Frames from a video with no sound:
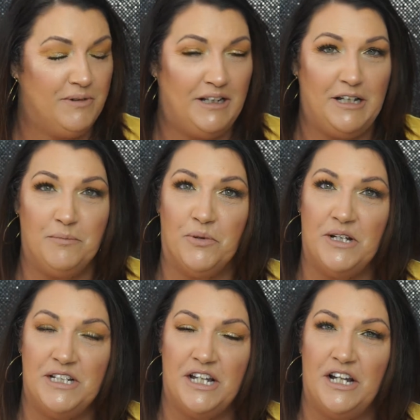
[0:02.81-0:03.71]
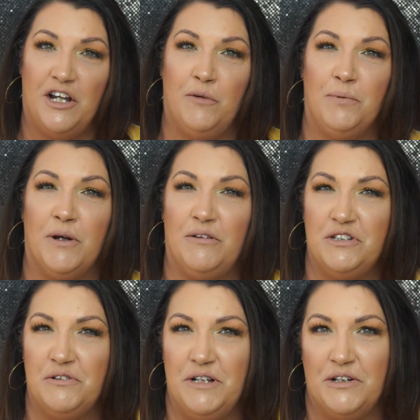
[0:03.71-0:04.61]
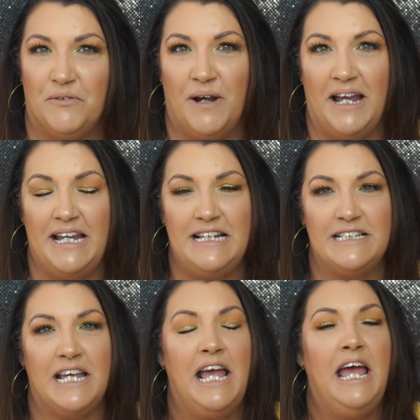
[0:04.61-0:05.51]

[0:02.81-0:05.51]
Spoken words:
Really appreciate it. I hope you're all doing great.